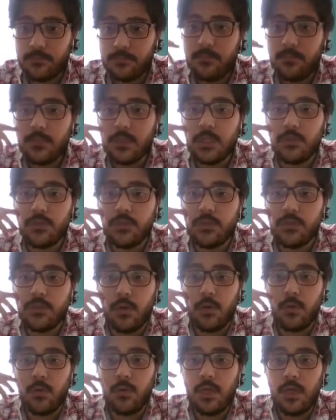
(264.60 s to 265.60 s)

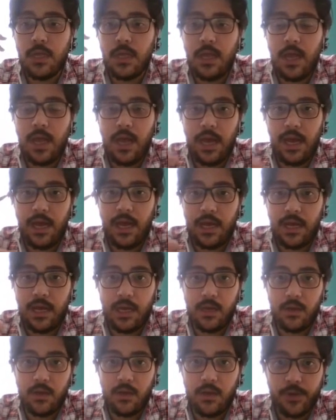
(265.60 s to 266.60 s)
So
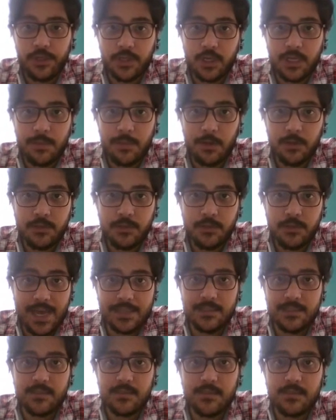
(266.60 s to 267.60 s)
we're talking about
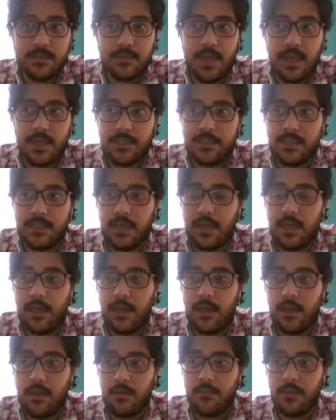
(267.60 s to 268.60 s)
texts that
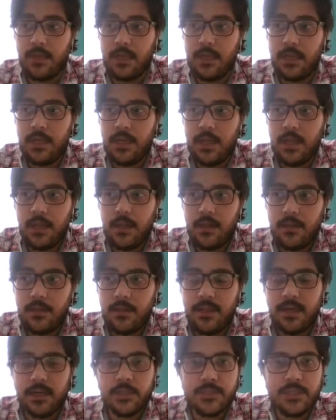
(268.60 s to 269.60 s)

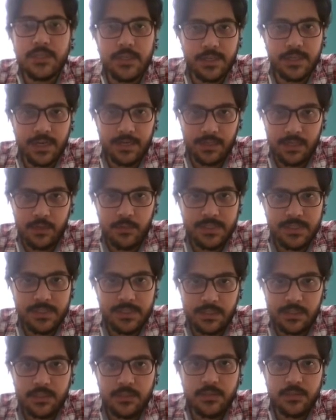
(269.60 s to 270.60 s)
they're considered
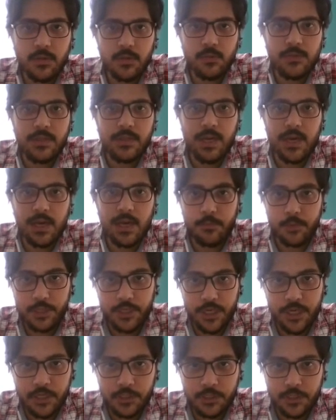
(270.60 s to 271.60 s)
linguistically, so they are
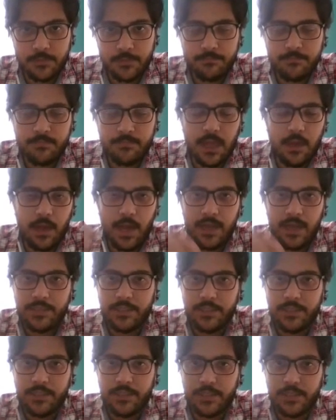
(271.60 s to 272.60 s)
production, either
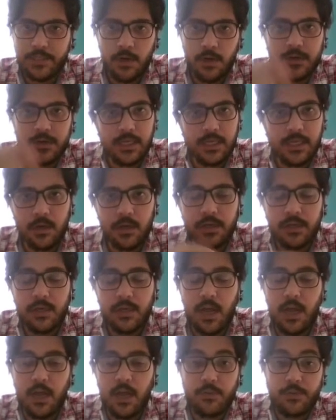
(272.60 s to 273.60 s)
orally or
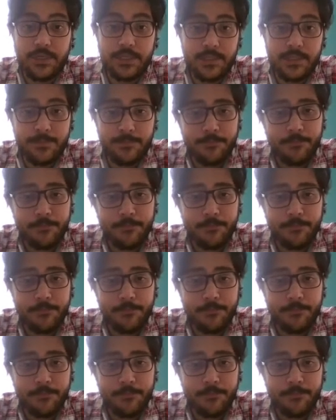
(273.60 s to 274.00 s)
written.